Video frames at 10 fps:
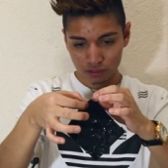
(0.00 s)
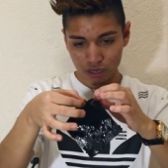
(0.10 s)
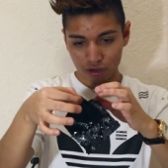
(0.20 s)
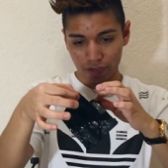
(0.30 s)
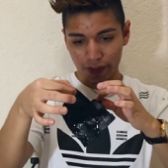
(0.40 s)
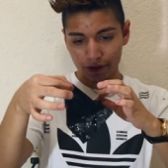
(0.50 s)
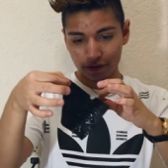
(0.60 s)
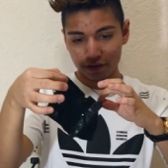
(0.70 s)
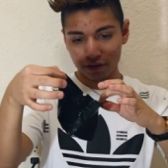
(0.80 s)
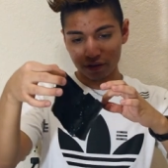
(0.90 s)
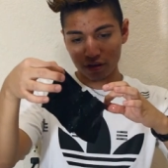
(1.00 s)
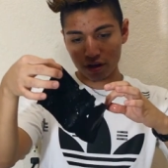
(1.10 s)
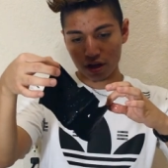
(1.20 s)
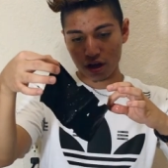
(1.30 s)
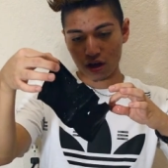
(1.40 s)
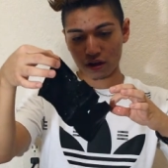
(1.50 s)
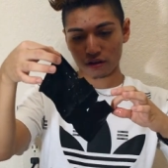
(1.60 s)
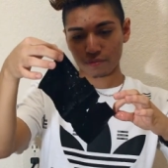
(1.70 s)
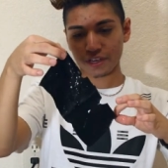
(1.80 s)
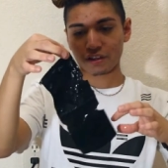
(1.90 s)
Okay.
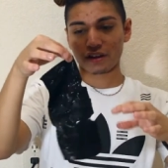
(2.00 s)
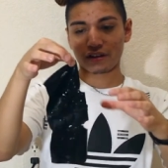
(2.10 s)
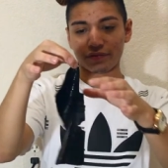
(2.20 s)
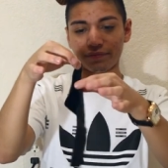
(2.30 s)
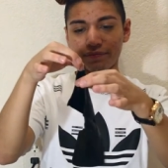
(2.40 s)
Oh my god.